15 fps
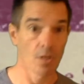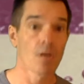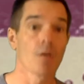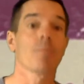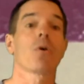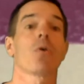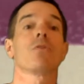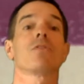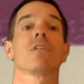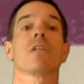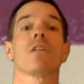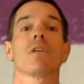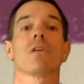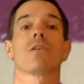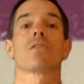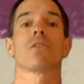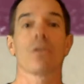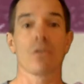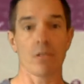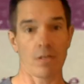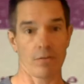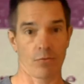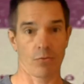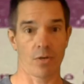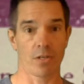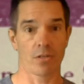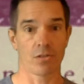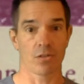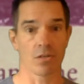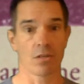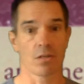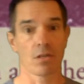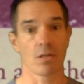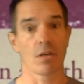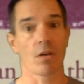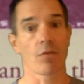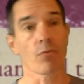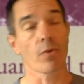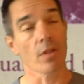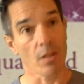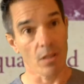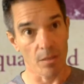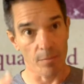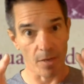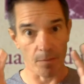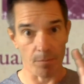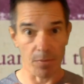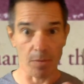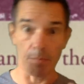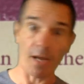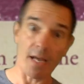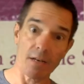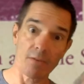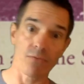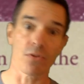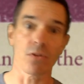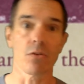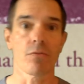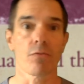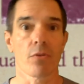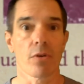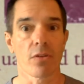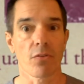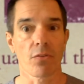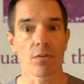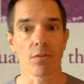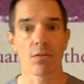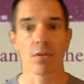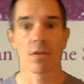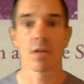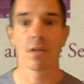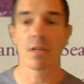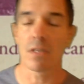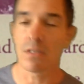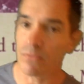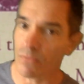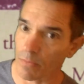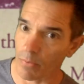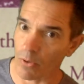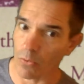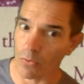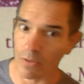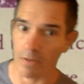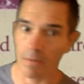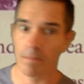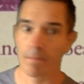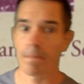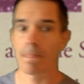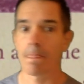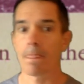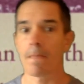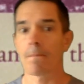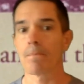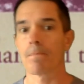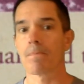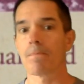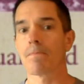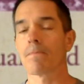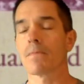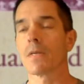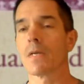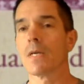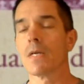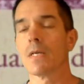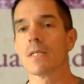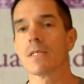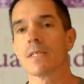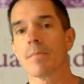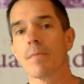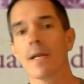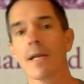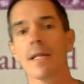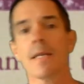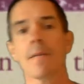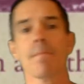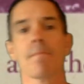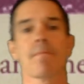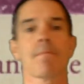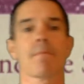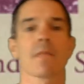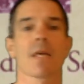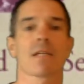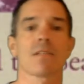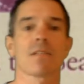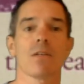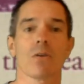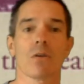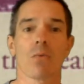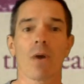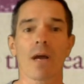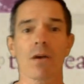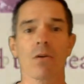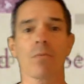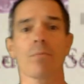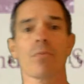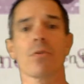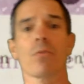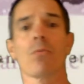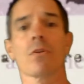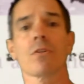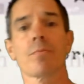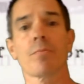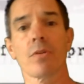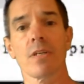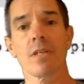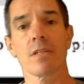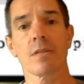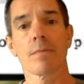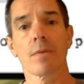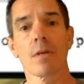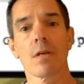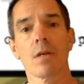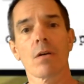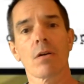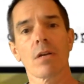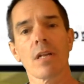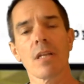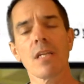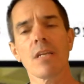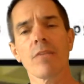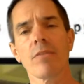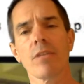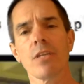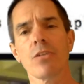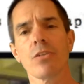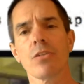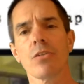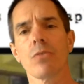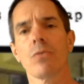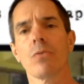posing the alternative question of whether they might be bad for you, for instance, is verboten. Similarly, as Luke Wacom once put it, on any given issue,